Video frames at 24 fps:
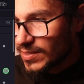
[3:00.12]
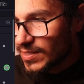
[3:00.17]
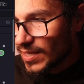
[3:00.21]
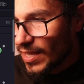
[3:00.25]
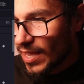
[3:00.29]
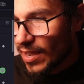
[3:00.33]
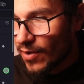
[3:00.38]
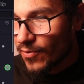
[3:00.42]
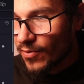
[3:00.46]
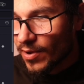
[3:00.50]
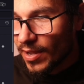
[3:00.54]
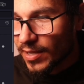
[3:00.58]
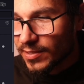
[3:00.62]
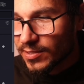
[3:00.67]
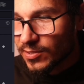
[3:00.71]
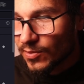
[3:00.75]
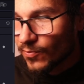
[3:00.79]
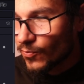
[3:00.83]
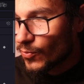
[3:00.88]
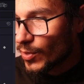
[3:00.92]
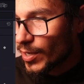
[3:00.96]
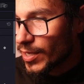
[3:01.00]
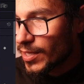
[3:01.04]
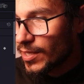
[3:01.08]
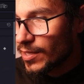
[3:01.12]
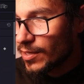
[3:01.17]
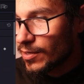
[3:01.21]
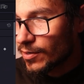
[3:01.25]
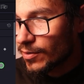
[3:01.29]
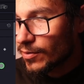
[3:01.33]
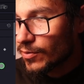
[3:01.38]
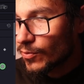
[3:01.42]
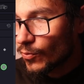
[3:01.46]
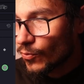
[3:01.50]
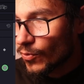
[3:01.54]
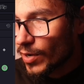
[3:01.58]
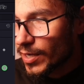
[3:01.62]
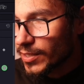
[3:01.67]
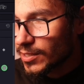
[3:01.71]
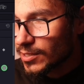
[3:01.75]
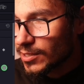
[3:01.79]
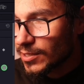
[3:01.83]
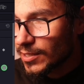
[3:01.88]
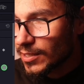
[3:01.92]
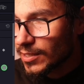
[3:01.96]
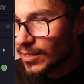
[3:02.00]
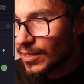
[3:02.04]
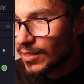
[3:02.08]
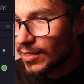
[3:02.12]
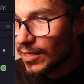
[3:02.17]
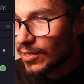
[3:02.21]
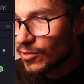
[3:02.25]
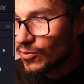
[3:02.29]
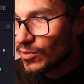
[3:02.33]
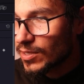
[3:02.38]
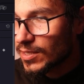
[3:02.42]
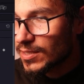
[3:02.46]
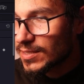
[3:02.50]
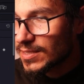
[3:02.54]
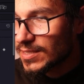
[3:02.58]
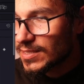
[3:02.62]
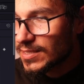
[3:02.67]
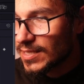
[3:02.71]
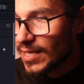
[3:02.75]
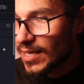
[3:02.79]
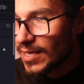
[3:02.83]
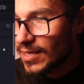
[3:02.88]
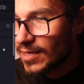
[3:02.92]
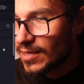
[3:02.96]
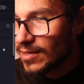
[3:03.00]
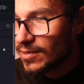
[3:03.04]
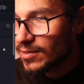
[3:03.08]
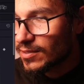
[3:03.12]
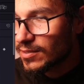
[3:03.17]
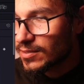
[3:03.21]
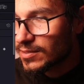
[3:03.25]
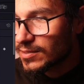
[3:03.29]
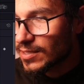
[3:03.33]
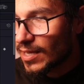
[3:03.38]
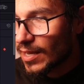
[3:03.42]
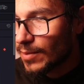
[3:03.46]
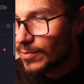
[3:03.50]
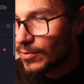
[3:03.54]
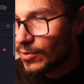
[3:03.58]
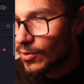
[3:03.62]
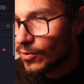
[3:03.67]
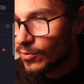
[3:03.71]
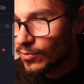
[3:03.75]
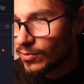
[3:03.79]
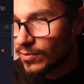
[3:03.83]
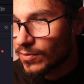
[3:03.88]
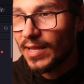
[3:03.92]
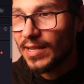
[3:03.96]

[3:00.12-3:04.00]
area somewhere here, right click, and then you can say here timecode.